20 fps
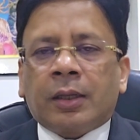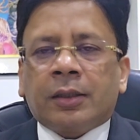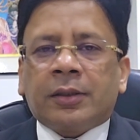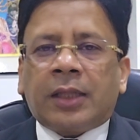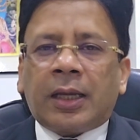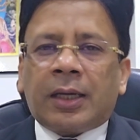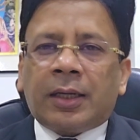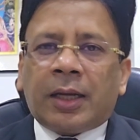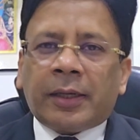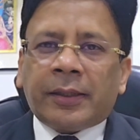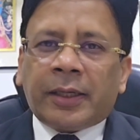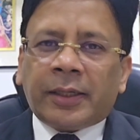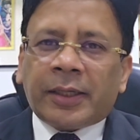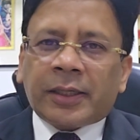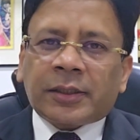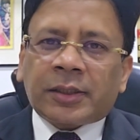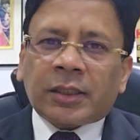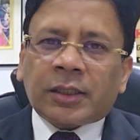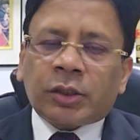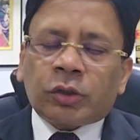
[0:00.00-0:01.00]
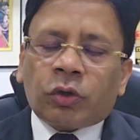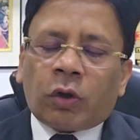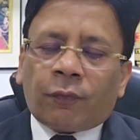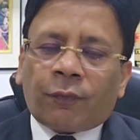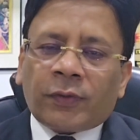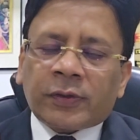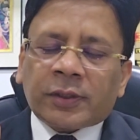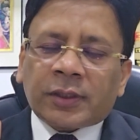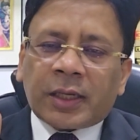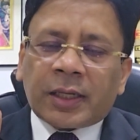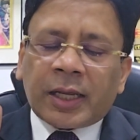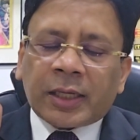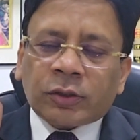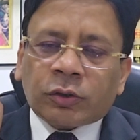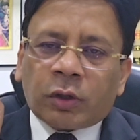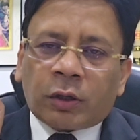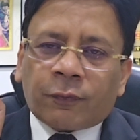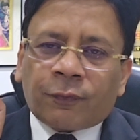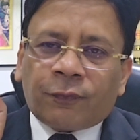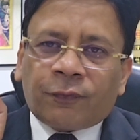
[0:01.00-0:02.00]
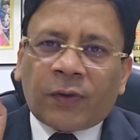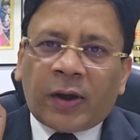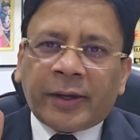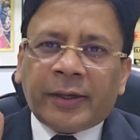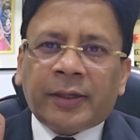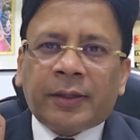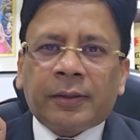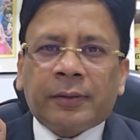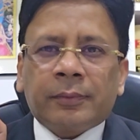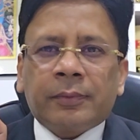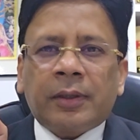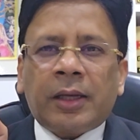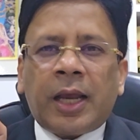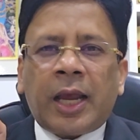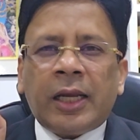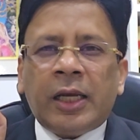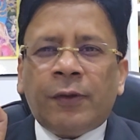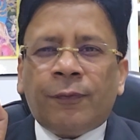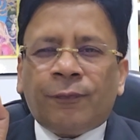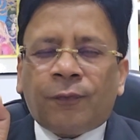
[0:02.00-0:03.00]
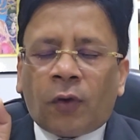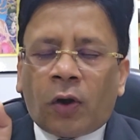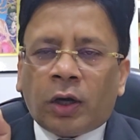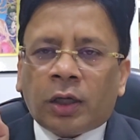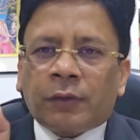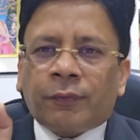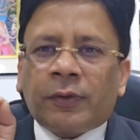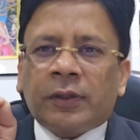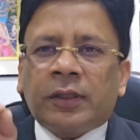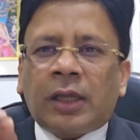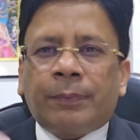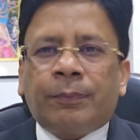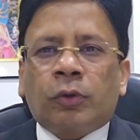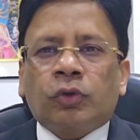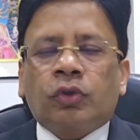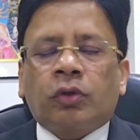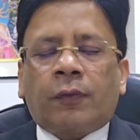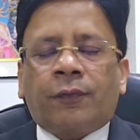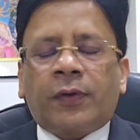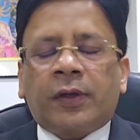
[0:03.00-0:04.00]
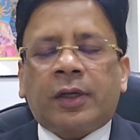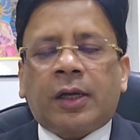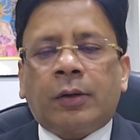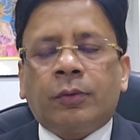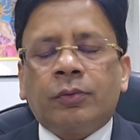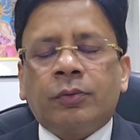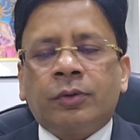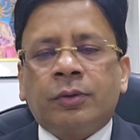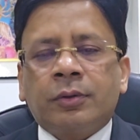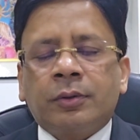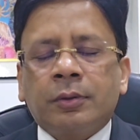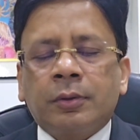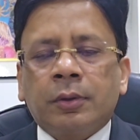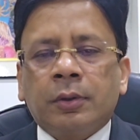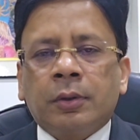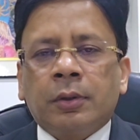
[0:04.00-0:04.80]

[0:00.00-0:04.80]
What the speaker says: the learned assessing officer has not found any fault with the books of accounts